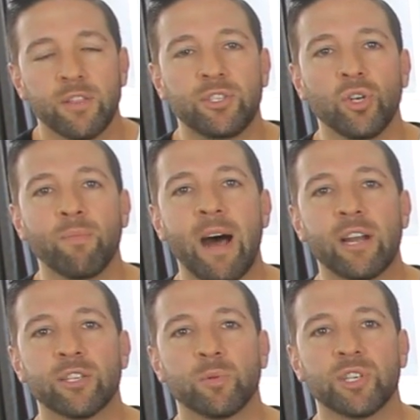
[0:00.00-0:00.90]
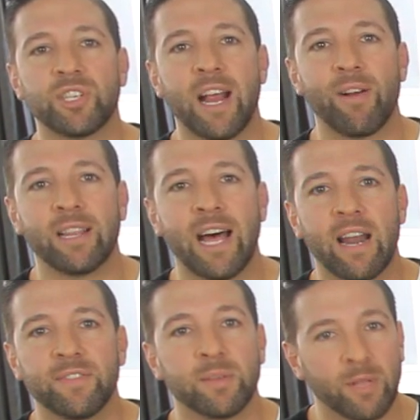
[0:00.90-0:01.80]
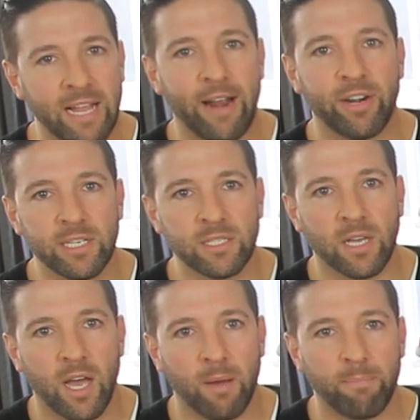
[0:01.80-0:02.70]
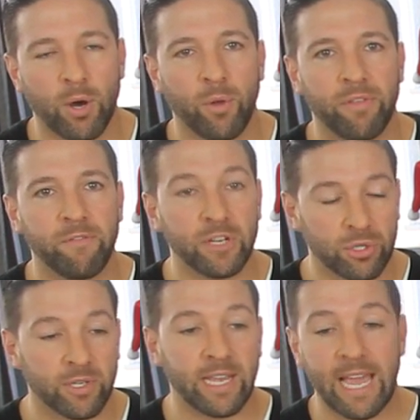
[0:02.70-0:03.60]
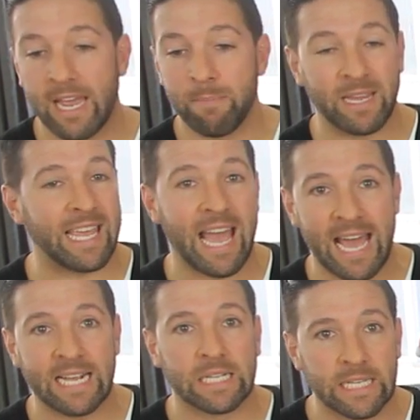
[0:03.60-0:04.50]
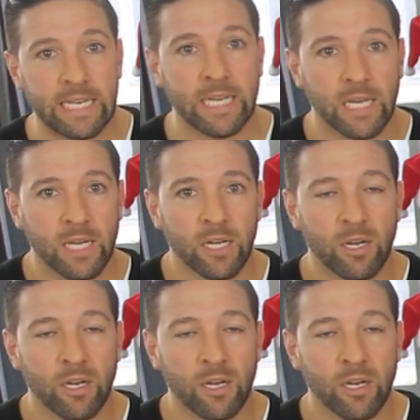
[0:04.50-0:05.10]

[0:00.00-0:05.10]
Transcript: The two models will share a lot of similarities, uh, both visually and mechanically.